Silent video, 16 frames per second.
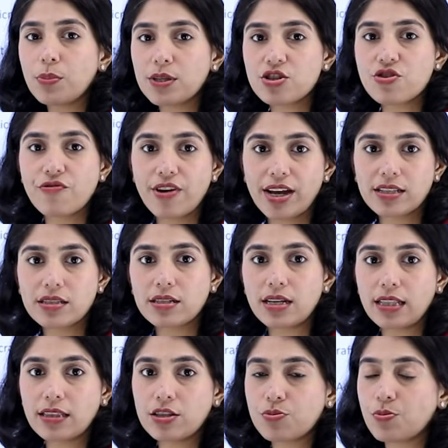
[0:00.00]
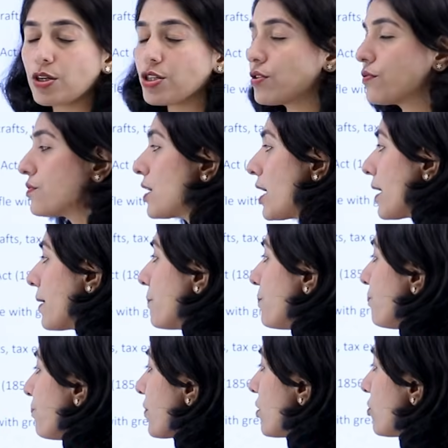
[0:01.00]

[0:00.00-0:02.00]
much affected at this point of time.